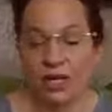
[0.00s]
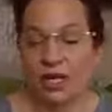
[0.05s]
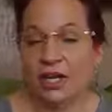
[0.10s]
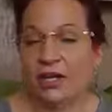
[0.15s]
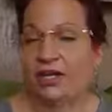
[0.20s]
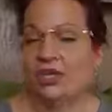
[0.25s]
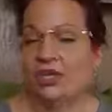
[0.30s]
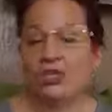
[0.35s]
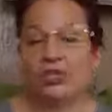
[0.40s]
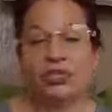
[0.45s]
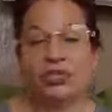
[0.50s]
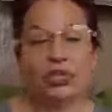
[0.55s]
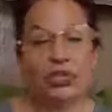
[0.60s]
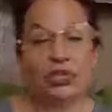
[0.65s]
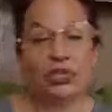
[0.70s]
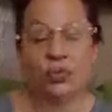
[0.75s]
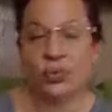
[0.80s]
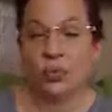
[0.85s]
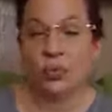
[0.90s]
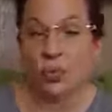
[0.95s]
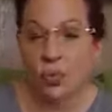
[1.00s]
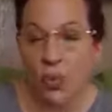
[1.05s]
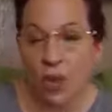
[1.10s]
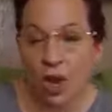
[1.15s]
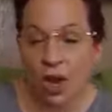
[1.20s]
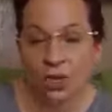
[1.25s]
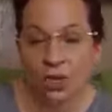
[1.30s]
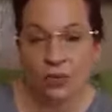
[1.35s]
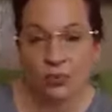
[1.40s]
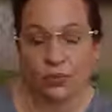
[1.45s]
and you're still
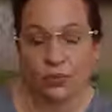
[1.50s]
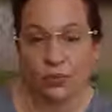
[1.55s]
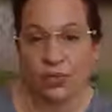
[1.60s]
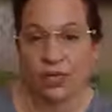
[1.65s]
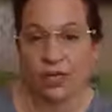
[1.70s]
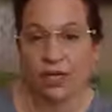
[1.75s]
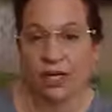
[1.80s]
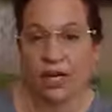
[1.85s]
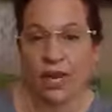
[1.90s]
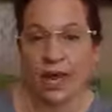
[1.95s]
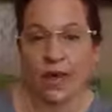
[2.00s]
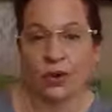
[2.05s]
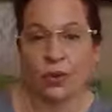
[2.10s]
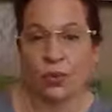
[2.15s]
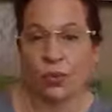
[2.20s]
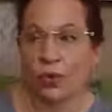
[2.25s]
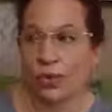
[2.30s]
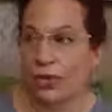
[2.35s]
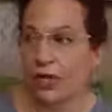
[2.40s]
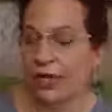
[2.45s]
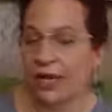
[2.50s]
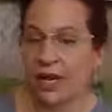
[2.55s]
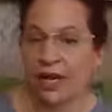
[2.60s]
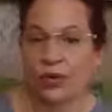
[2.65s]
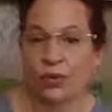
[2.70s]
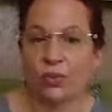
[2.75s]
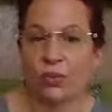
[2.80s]
walk working it out and working out.